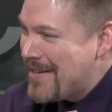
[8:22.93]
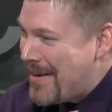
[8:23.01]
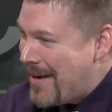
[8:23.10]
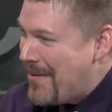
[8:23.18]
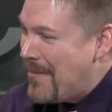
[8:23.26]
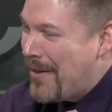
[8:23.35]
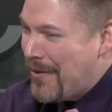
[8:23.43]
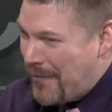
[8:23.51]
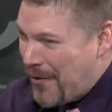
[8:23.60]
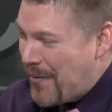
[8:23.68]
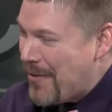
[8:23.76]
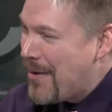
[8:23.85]
I'm on the
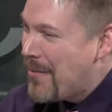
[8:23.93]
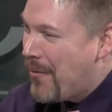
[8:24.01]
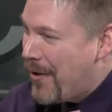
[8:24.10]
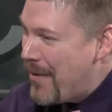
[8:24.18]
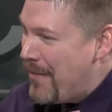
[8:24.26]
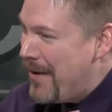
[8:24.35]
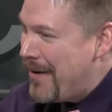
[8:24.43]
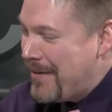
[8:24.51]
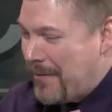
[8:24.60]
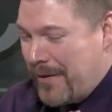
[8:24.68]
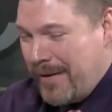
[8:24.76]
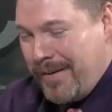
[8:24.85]
phone with them quite a bit.
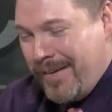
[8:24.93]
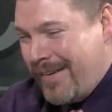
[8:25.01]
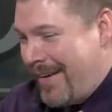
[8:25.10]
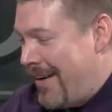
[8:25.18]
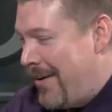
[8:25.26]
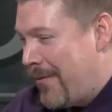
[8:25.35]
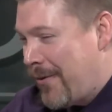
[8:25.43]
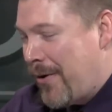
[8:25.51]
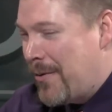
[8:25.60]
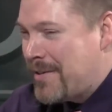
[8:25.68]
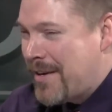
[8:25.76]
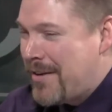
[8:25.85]
We're
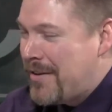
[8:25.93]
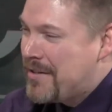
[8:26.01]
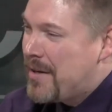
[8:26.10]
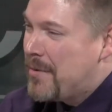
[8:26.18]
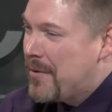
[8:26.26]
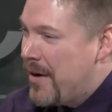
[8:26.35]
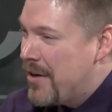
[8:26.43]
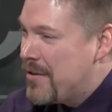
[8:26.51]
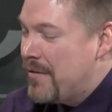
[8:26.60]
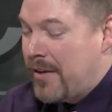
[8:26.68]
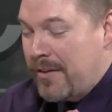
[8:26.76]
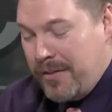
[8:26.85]
always heading in some
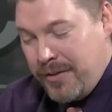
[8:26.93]
direction.